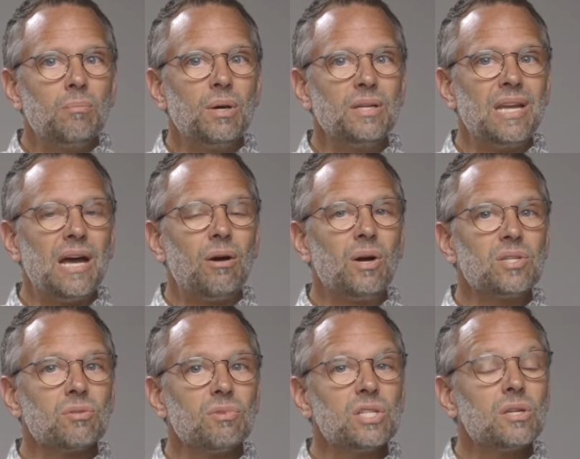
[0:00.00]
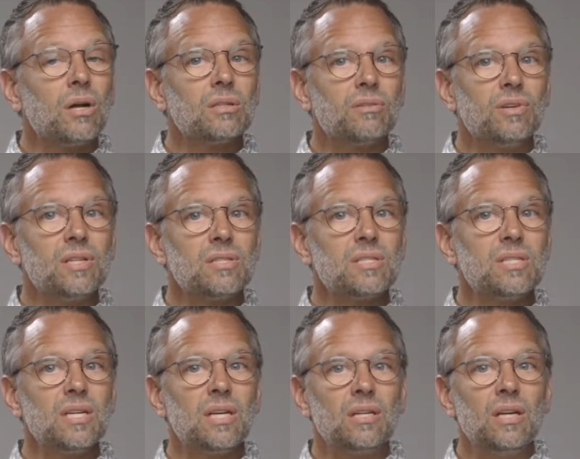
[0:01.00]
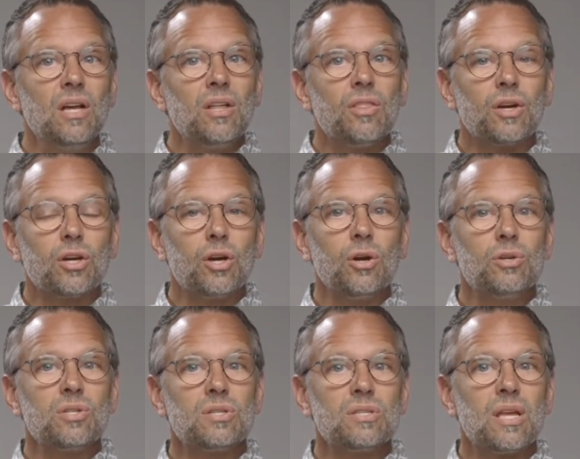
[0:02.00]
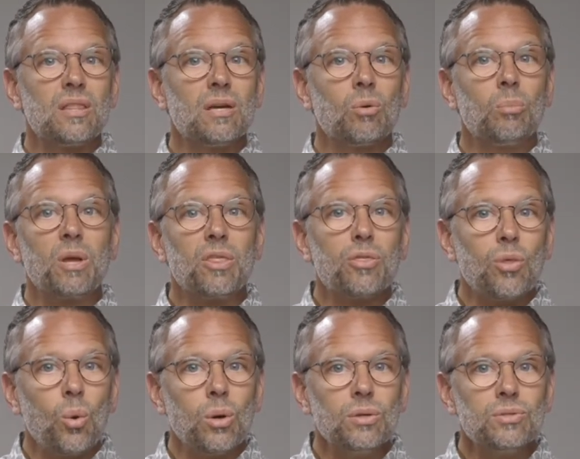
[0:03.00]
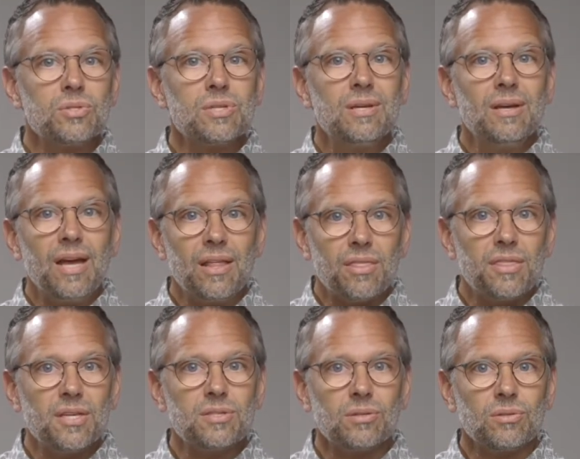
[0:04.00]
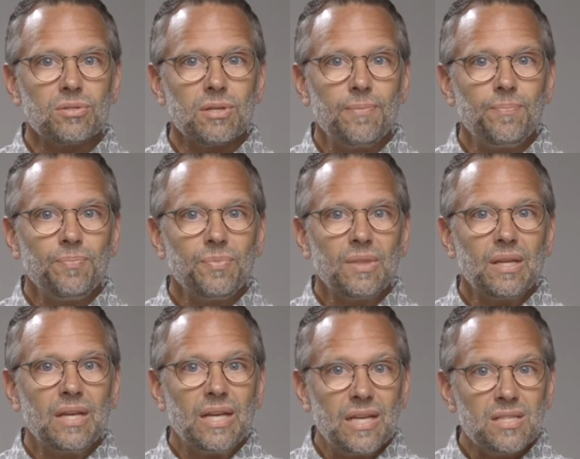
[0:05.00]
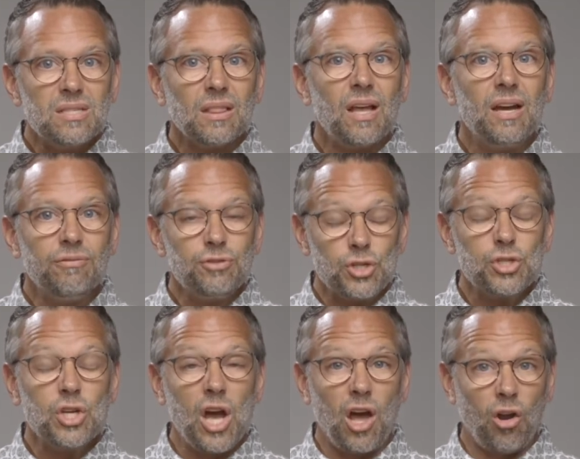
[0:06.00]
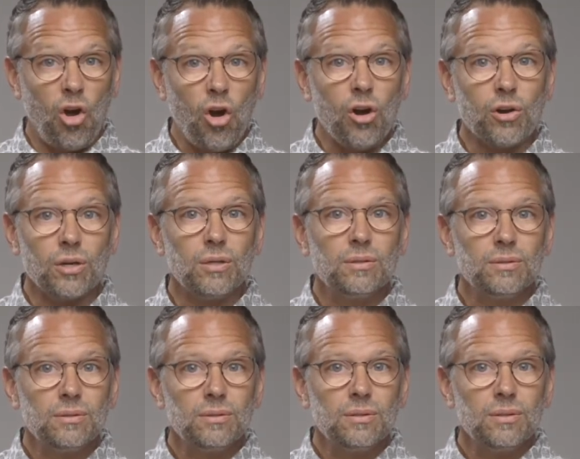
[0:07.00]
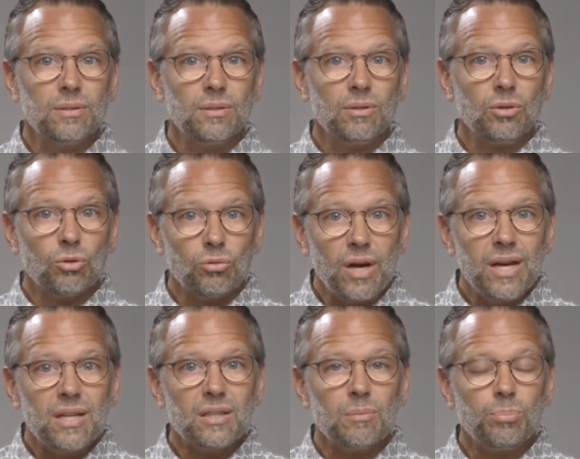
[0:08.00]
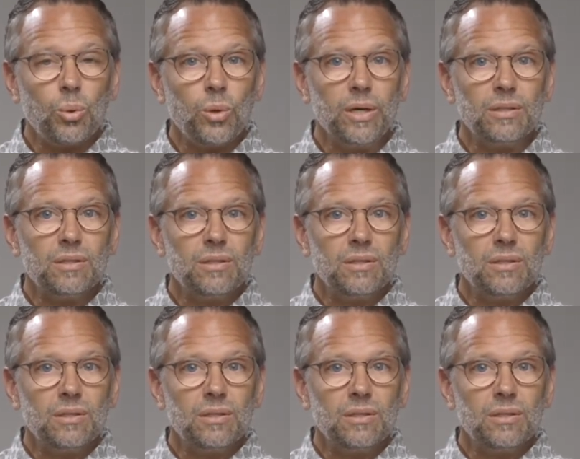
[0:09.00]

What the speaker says: but now as a result of his sin, the curse is that there will be thorns and thistles. His life just got harder, right at the point